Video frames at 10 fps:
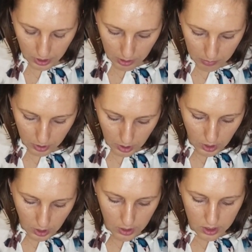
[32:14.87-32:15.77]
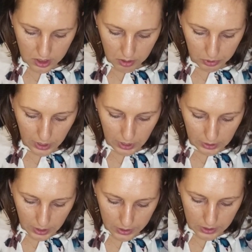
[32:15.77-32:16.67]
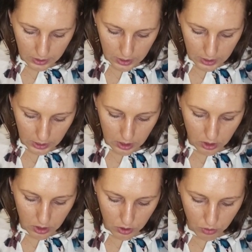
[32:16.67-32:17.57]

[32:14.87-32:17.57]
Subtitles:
The supply line is connected to the,